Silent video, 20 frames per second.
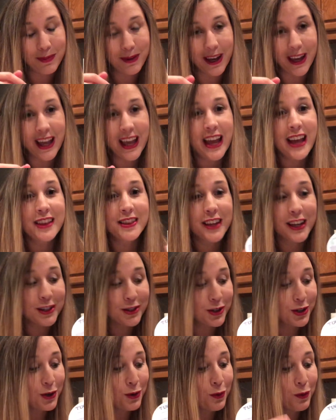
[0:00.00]
But they
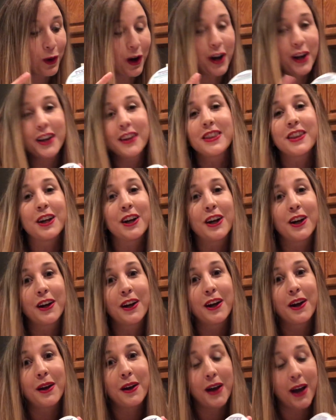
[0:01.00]
do work.
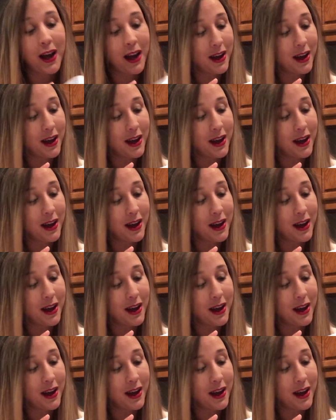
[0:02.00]
The